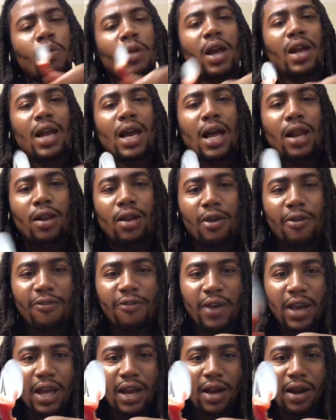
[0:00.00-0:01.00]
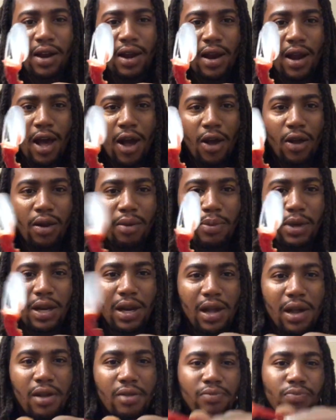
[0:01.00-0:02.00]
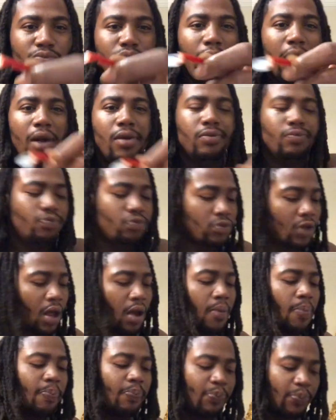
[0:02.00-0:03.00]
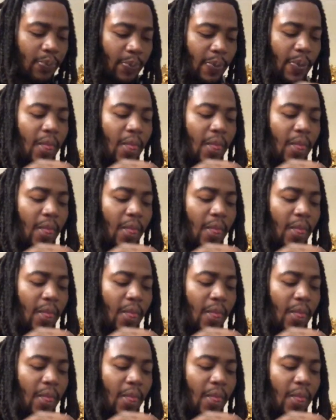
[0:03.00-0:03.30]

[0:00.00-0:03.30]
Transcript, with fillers: And they got a little fan in there to hold the meat on, bro. Mm -hmm.